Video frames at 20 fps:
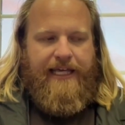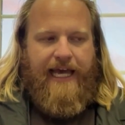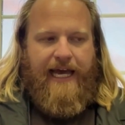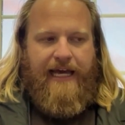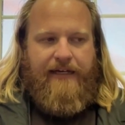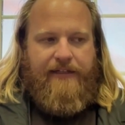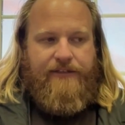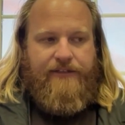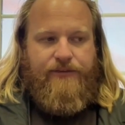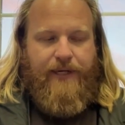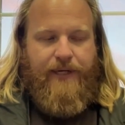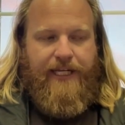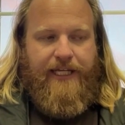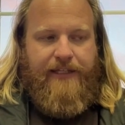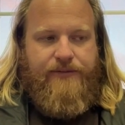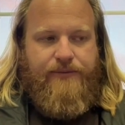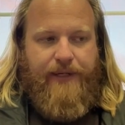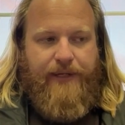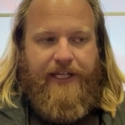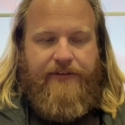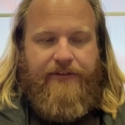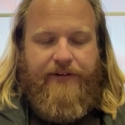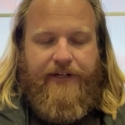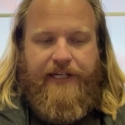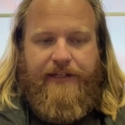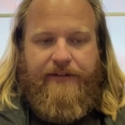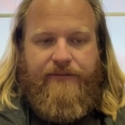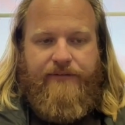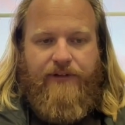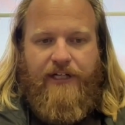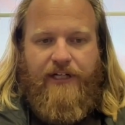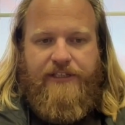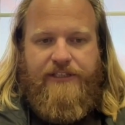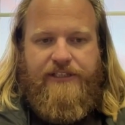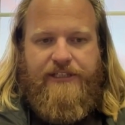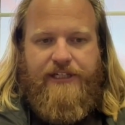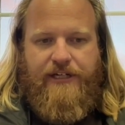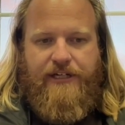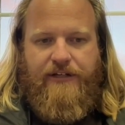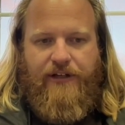in 2023
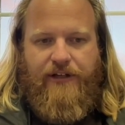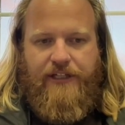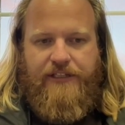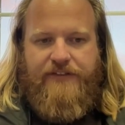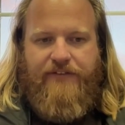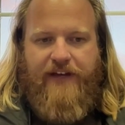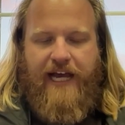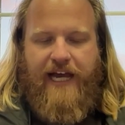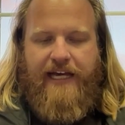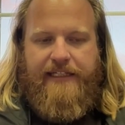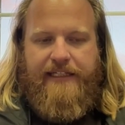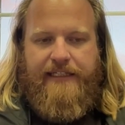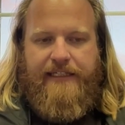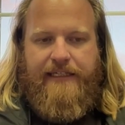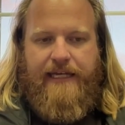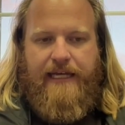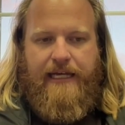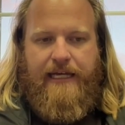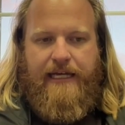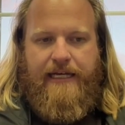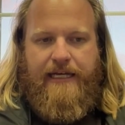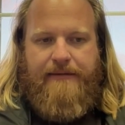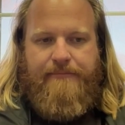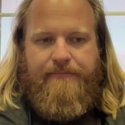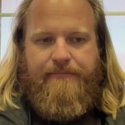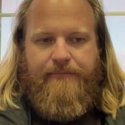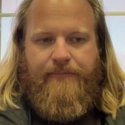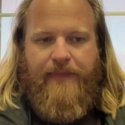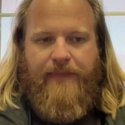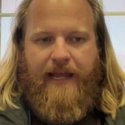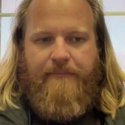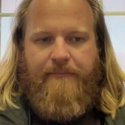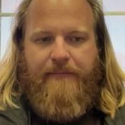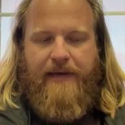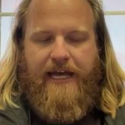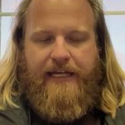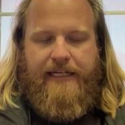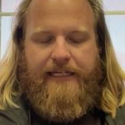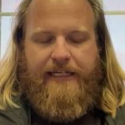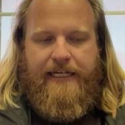launched that, and I
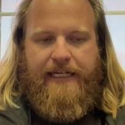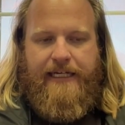met